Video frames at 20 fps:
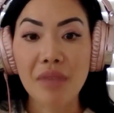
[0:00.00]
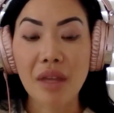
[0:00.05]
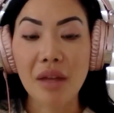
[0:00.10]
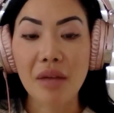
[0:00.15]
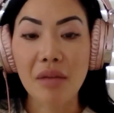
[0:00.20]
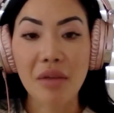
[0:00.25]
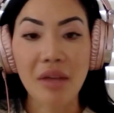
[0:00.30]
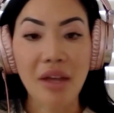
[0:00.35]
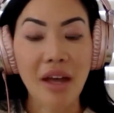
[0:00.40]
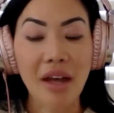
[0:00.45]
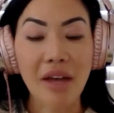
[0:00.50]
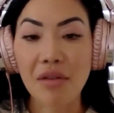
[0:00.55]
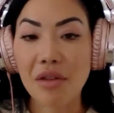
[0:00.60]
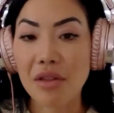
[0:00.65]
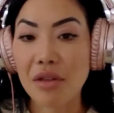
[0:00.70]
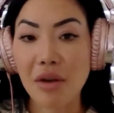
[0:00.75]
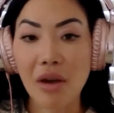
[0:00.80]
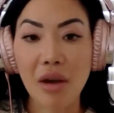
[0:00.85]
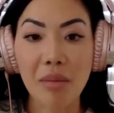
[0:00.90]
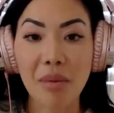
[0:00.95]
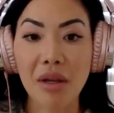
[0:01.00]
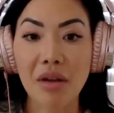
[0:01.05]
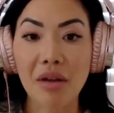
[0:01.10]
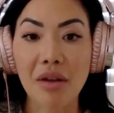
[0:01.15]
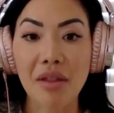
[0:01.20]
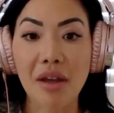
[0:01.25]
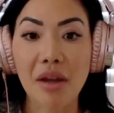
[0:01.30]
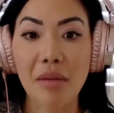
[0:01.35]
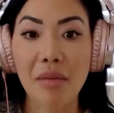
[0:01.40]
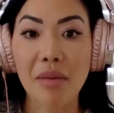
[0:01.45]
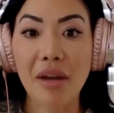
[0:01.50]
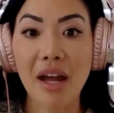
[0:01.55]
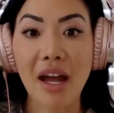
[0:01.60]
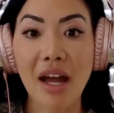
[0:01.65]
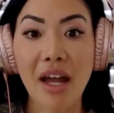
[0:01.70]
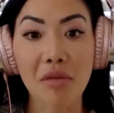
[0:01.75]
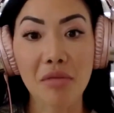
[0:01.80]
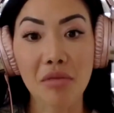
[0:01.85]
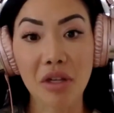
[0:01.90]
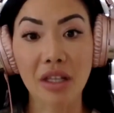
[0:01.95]
And we have other help here and there. But
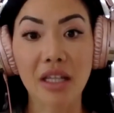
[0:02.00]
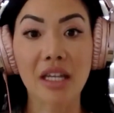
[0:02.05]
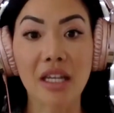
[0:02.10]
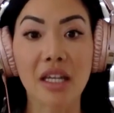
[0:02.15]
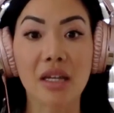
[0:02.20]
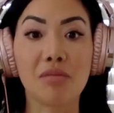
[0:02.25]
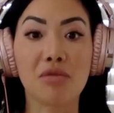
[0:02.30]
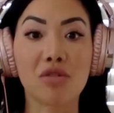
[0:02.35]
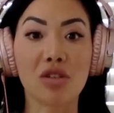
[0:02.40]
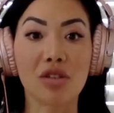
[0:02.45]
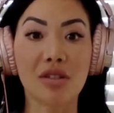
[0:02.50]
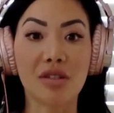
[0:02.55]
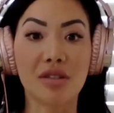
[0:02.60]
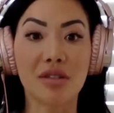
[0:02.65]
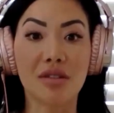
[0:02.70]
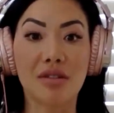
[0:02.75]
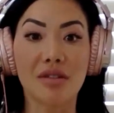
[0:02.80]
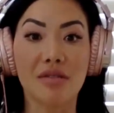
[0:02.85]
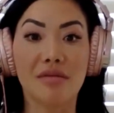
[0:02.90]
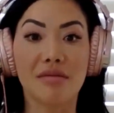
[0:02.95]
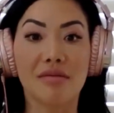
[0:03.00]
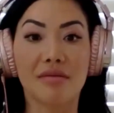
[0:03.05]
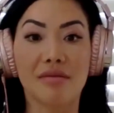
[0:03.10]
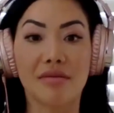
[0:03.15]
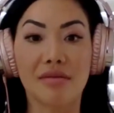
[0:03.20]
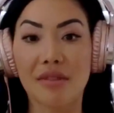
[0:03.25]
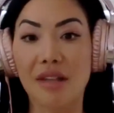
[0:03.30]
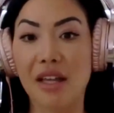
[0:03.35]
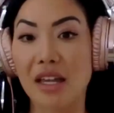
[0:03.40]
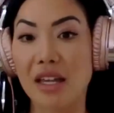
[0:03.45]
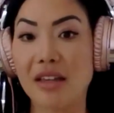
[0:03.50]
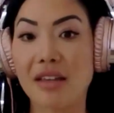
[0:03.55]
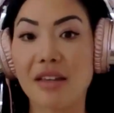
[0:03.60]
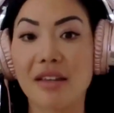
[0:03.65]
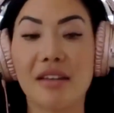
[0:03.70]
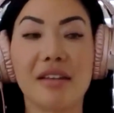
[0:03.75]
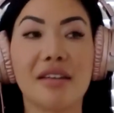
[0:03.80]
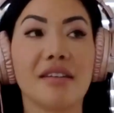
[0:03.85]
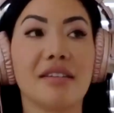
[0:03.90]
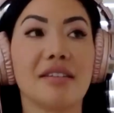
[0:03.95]
I really am just like,
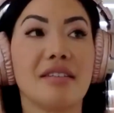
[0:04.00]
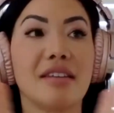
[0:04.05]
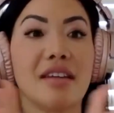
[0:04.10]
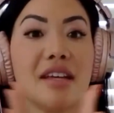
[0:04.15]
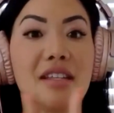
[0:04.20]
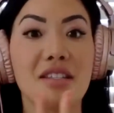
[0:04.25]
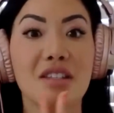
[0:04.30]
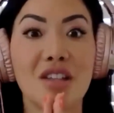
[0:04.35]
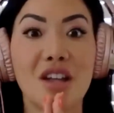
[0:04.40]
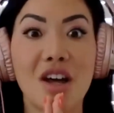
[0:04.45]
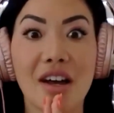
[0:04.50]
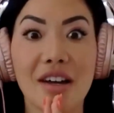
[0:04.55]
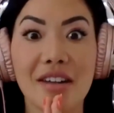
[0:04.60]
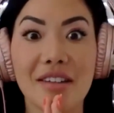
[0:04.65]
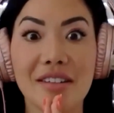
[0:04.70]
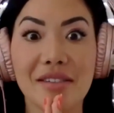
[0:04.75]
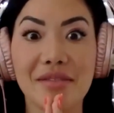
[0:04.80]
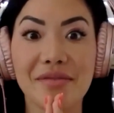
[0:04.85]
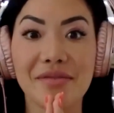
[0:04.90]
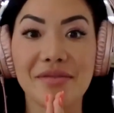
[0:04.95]
it's a lot.